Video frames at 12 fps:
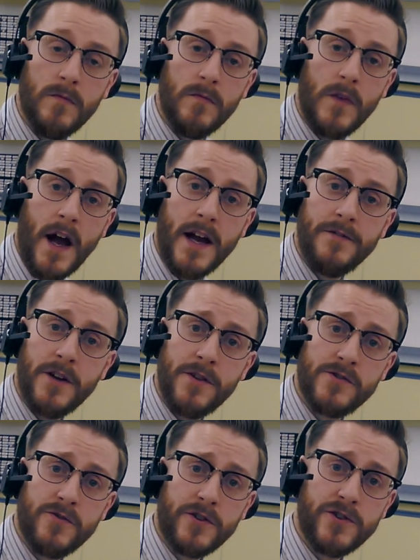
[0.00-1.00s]
I have another
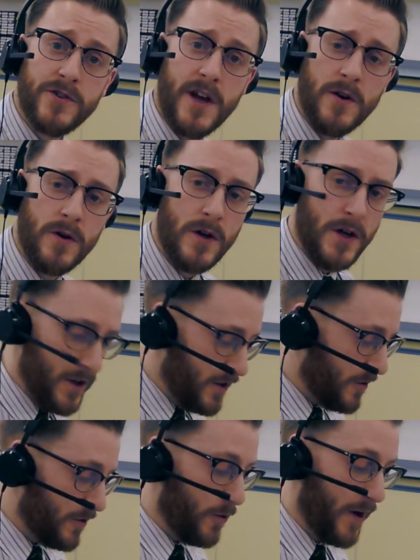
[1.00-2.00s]
structure now. You
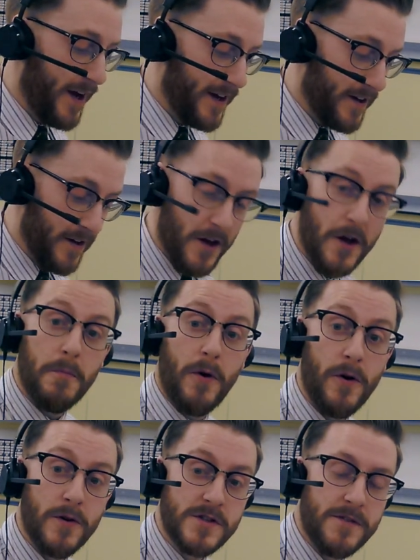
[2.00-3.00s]
can go ahead and
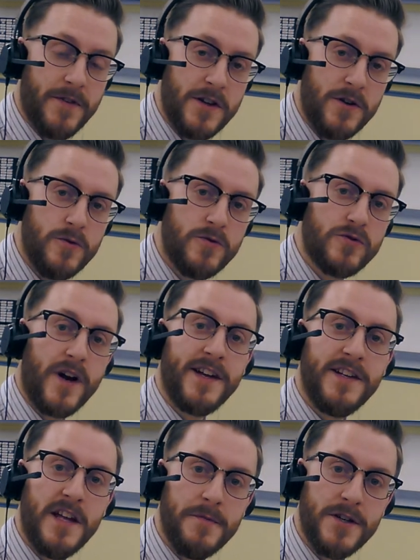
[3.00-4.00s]
pause the video, try and
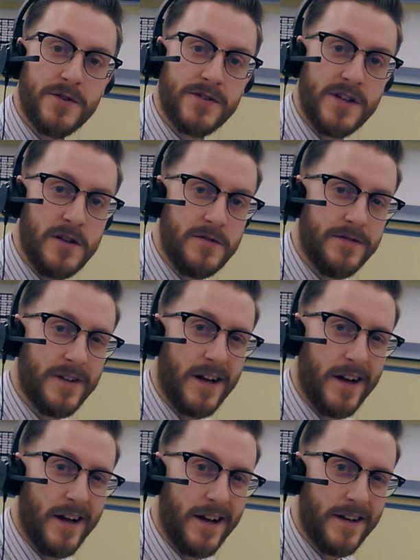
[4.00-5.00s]
name it yourself,
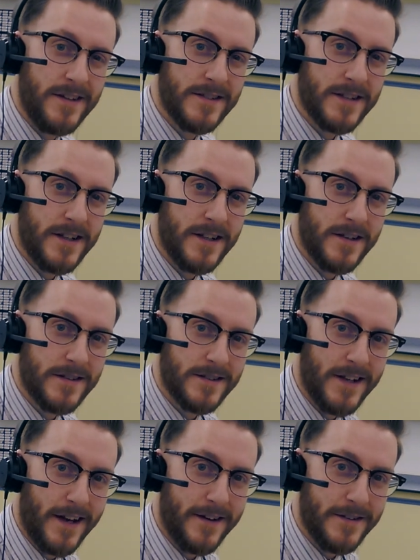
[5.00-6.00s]
and in a
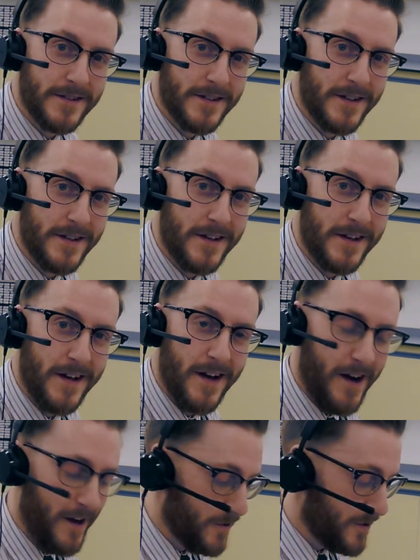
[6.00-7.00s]
second,
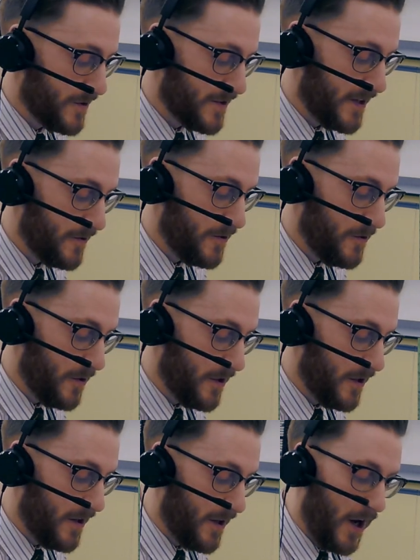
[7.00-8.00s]
I'll just tell you
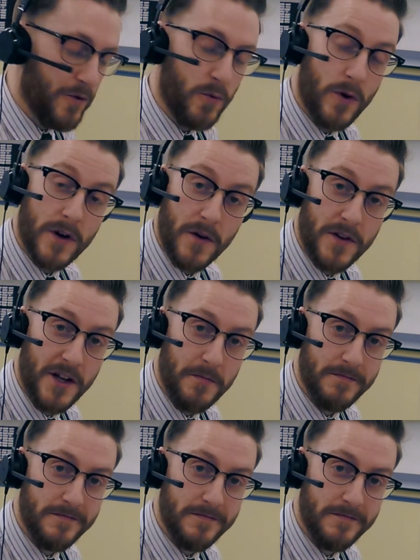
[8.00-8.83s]
how to work out the name.